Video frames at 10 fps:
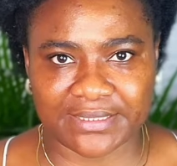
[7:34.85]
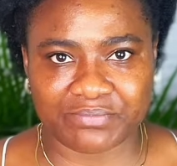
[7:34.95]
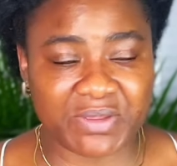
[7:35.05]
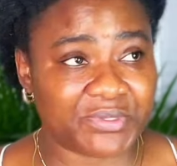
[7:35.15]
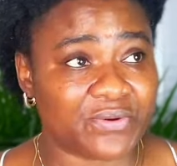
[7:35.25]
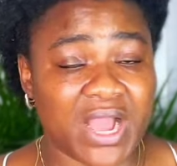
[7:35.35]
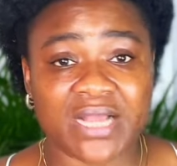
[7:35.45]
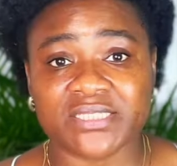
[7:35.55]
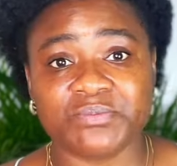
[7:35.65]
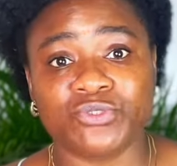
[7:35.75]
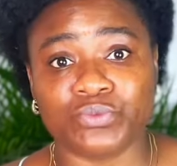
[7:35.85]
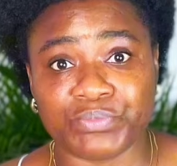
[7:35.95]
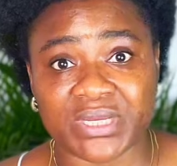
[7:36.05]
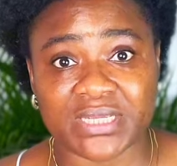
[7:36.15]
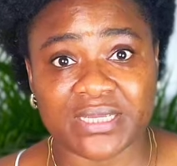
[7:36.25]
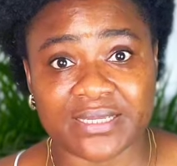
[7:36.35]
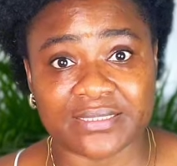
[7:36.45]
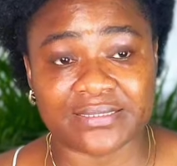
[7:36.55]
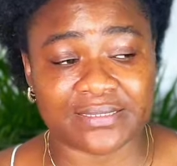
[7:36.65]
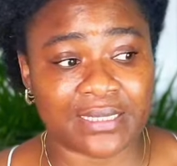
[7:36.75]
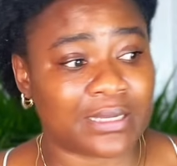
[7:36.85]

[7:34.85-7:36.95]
Maybe they will ask me to bring his